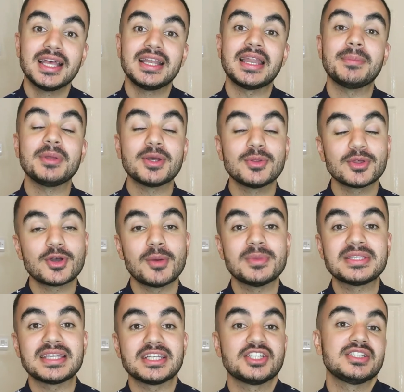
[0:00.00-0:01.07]
Let me know in the
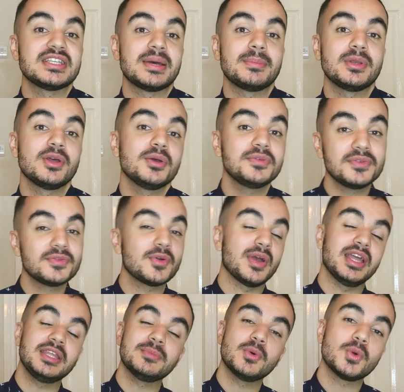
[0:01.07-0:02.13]
comment section down below if you've
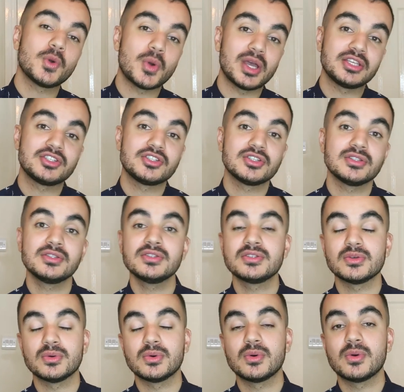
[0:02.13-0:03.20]
got any more
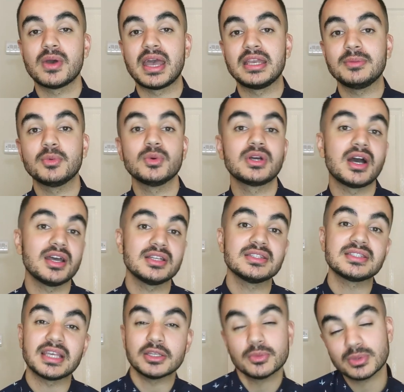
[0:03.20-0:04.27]
questions or any more
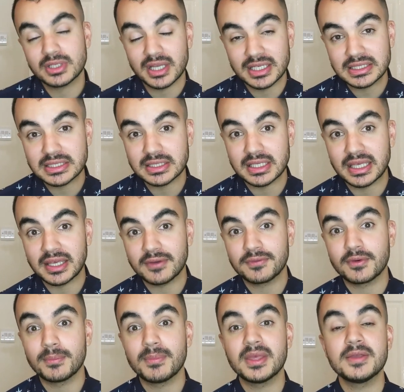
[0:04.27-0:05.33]
guidance that you would like to hear
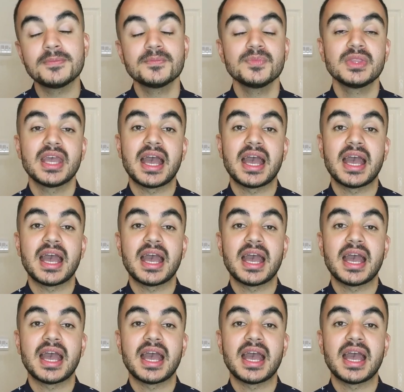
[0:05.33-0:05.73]
from me.